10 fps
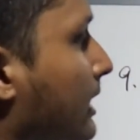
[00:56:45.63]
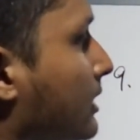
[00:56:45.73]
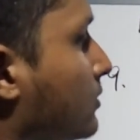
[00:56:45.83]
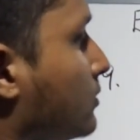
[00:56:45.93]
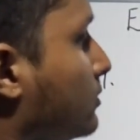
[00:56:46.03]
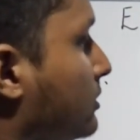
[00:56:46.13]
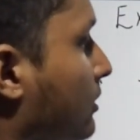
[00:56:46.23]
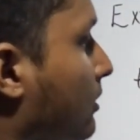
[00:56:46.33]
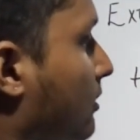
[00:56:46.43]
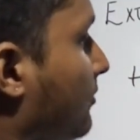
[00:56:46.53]
by
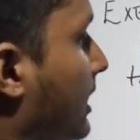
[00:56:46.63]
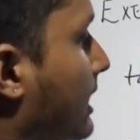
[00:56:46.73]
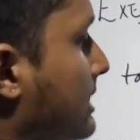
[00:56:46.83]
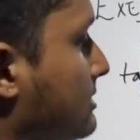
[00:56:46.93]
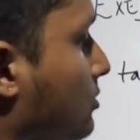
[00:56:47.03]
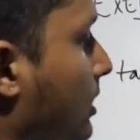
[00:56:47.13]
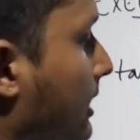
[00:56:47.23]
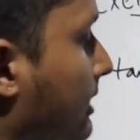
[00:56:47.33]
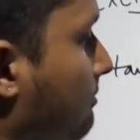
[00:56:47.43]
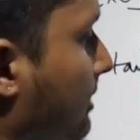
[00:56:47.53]
root of a
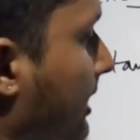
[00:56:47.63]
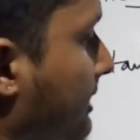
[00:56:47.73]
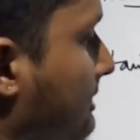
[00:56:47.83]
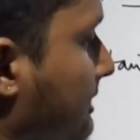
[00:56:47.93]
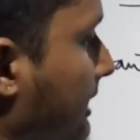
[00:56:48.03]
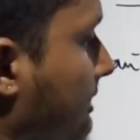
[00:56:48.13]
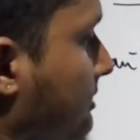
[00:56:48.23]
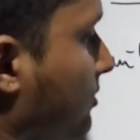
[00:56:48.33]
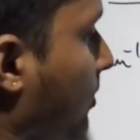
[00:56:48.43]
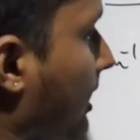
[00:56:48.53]
square minus x